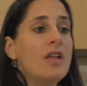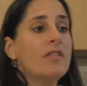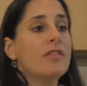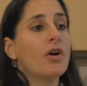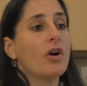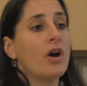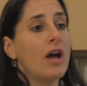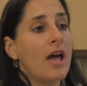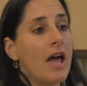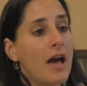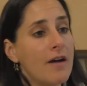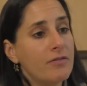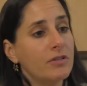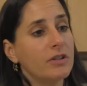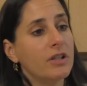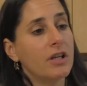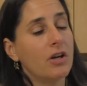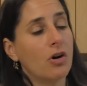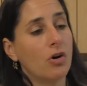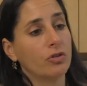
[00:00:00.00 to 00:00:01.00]
they're
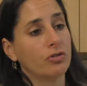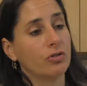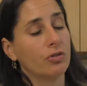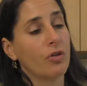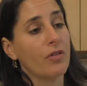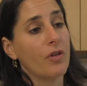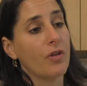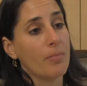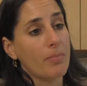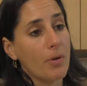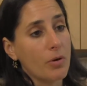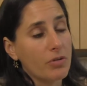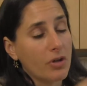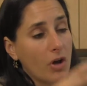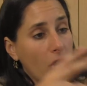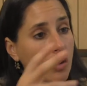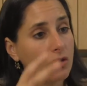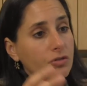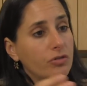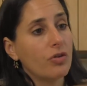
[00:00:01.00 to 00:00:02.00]
heavily cultural, they're both
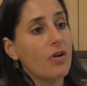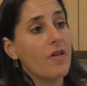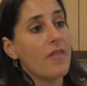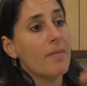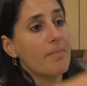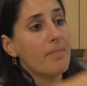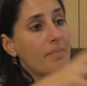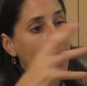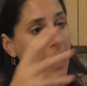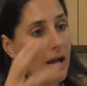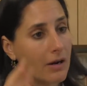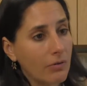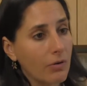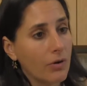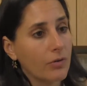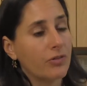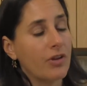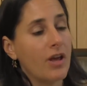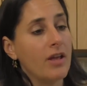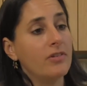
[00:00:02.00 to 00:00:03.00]
cultural in the
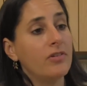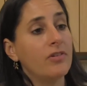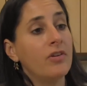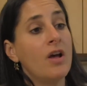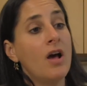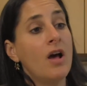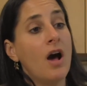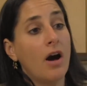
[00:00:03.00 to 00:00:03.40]
macro sense